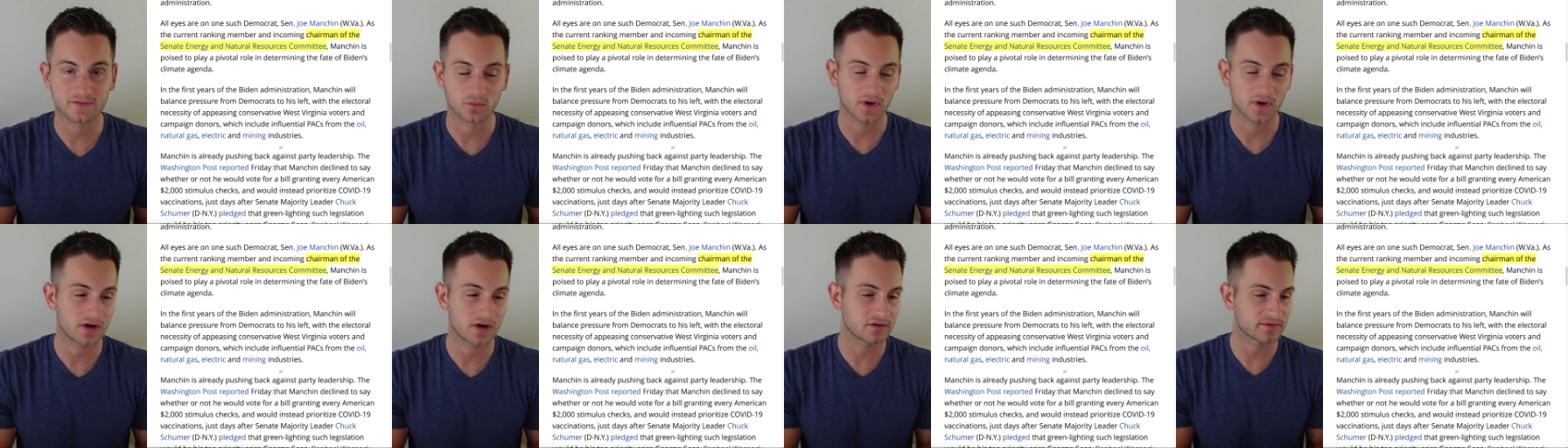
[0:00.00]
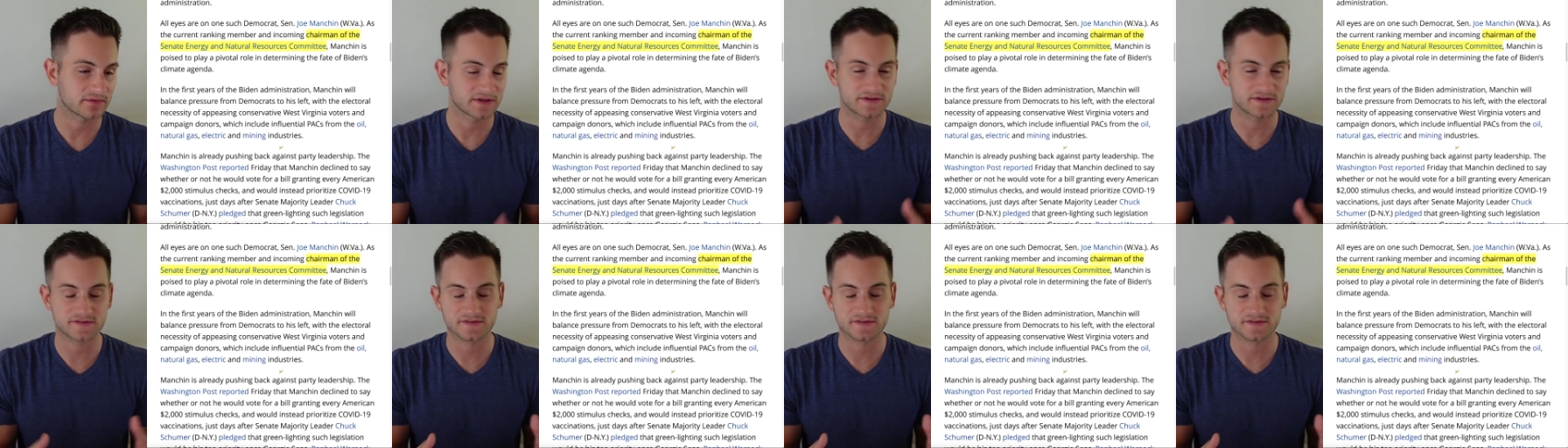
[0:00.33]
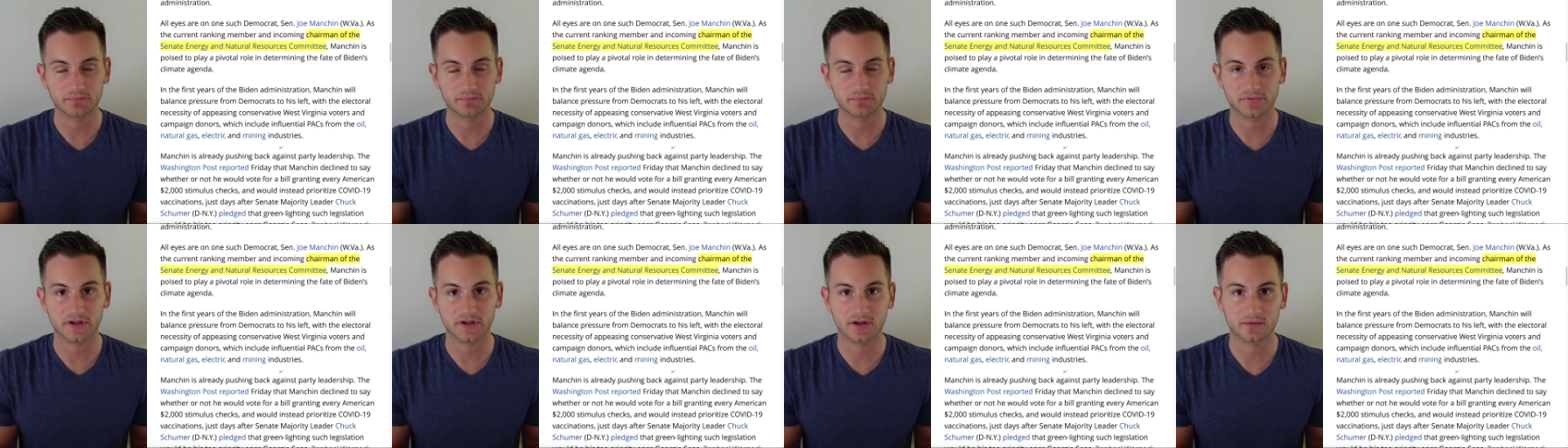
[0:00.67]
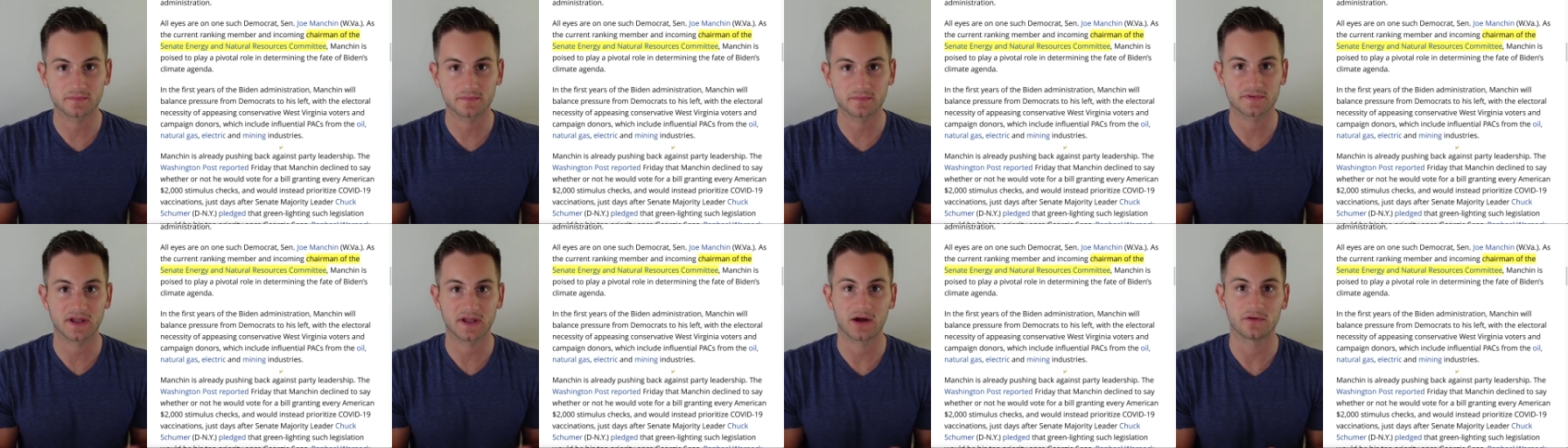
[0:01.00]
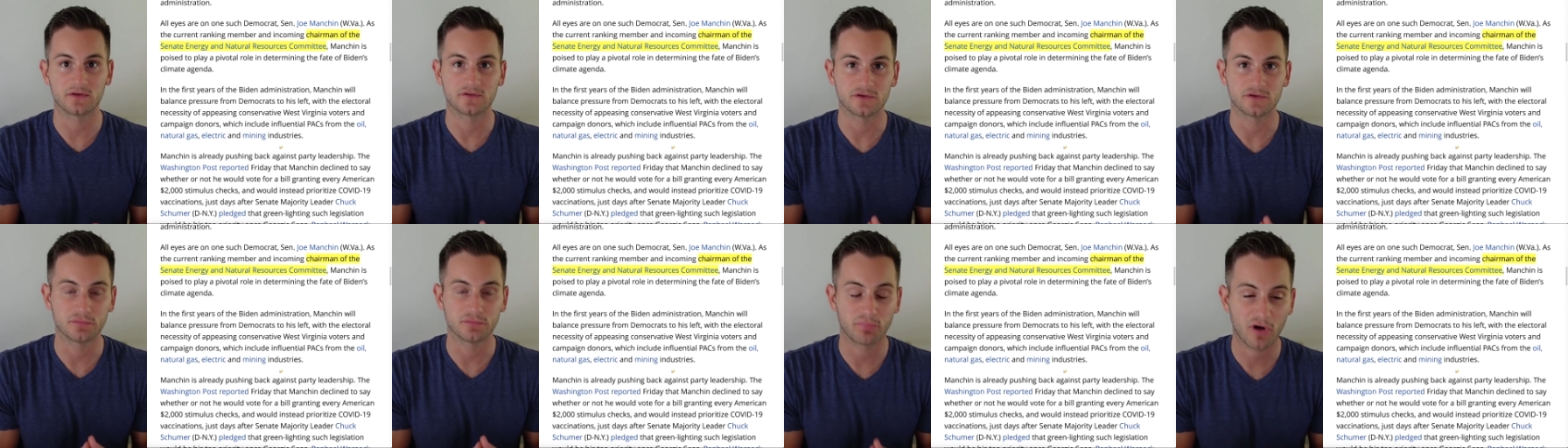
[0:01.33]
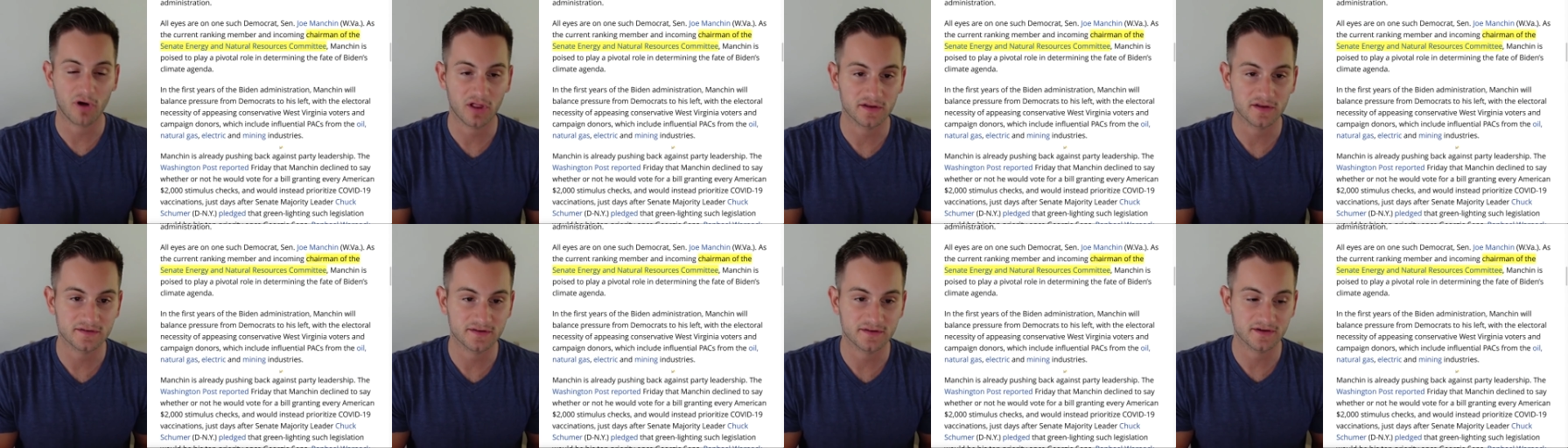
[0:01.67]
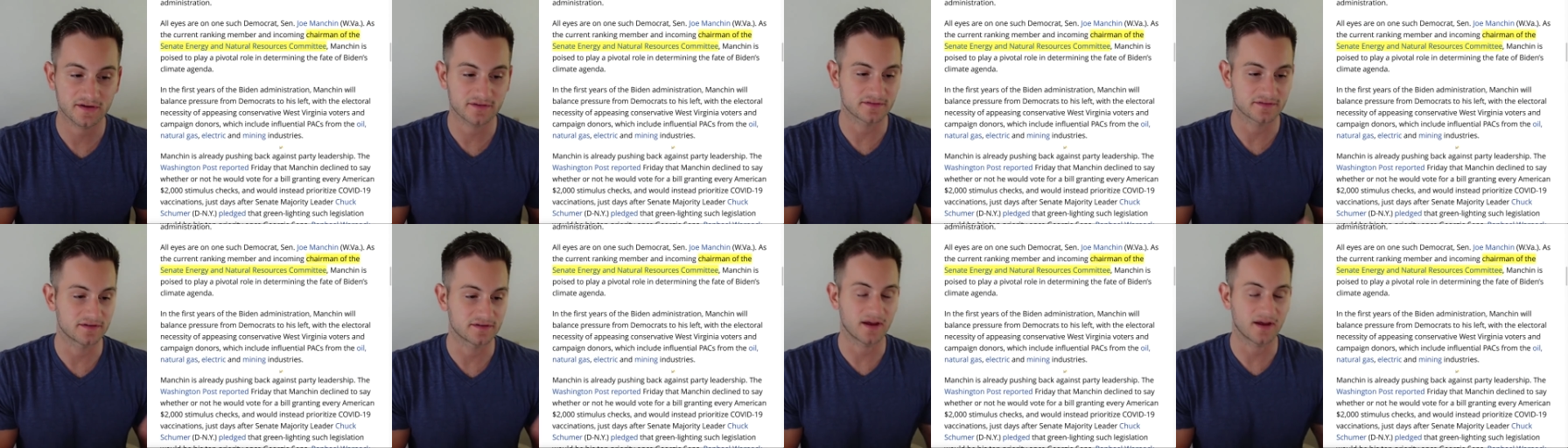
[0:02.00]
well, it simply comes down to politics.